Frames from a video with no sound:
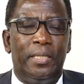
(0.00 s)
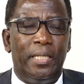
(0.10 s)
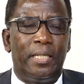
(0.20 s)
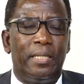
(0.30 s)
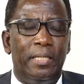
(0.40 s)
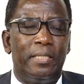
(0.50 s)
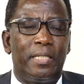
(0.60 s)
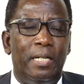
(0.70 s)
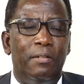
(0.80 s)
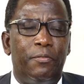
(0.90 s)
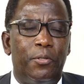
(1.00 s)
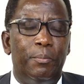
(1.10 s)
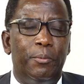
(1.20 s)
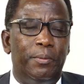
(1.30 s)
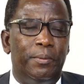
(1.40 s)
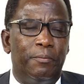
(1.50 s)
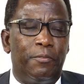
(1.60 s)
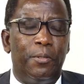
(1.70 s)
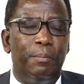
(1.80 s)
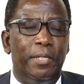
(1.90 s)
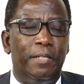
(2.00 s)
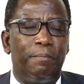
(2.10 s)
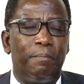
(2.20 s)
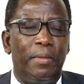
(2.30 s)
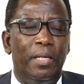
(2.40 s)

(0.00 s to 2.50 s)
Take this cup from me.